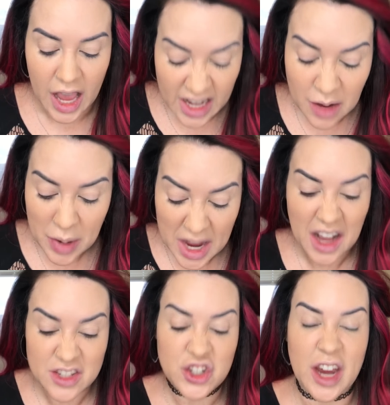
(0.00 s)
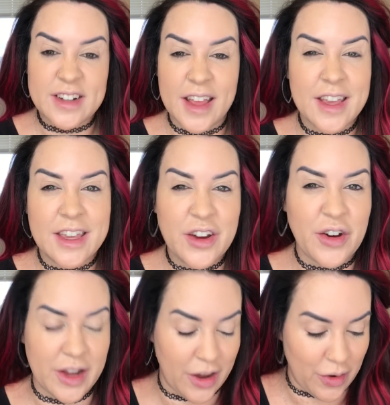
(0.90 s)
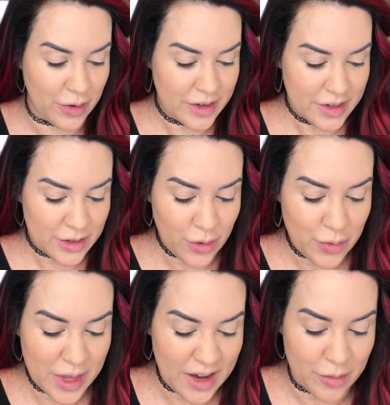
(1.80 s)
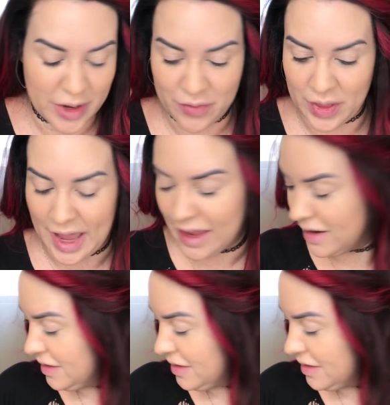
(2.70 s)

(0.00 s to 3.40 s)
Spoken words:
I got my eyes checked like a year ago. Don't get on me for that.